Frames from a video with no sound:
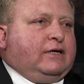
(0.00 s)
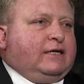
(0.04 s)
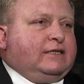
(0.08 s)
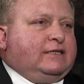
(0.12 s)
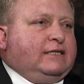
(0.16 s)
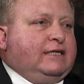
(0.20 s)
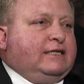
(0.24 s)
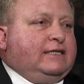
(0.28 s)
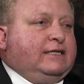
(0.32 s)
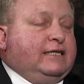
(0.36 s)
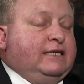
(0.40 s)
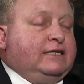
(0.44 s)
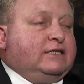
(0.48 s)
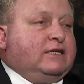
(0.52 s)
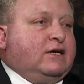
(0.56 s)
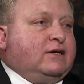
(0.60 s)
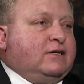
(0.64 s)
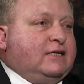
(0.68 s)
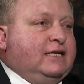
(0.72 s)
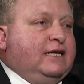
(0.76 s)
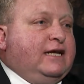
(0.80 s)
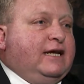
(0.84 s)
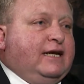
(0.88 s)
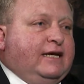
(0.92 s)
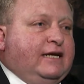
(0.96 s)
I think these are
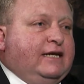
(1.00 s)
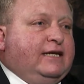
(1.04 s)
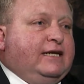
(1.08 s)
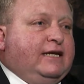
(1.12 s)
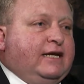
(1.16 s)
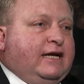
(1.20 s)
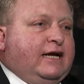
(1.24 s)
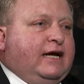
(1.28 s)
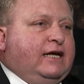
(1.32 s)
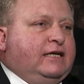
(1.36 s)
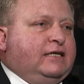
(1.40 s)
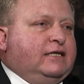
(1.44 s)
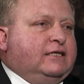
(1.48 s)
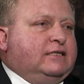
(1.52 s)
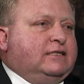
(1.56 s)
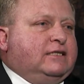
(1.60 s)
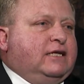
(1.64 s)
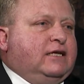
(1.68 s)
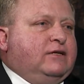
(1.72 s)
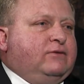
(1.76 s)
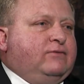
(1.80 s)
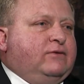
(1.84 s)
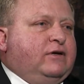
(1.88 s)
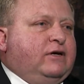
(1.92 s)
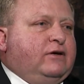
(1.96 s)
clear indicators
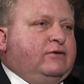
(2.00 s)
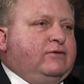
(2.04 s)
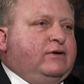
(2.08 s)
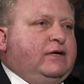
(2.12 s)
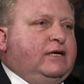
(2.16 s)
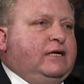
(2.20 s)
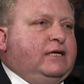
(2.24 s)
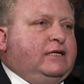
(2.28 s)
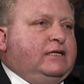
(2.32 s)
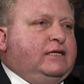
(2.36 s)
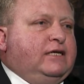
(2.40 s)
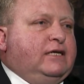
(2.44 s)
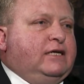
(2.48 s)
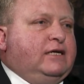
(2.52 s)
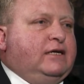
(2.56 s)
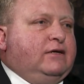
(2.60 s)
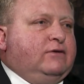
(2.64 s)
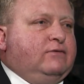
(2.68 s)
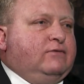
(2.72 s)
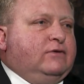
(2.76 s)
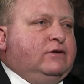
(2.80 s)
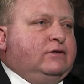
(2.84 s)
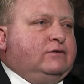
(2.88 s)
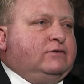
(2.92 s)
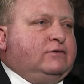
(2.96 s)
that we are really
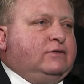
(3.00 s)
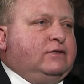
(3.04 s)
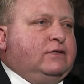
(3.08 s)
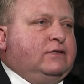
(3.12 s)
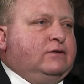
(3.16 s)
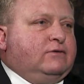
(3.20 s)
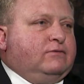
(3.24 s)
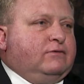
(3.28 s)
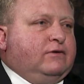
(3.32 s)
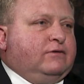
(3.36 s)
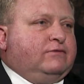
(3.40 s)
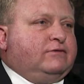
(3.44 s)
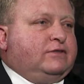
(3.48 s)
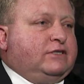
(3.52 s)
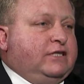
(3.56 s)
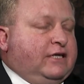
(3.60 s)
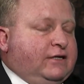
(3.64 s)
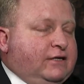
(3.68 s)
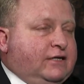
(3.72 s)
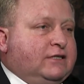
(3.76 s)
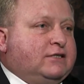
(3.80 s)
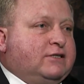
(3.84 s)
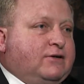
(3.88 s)
dealing with serious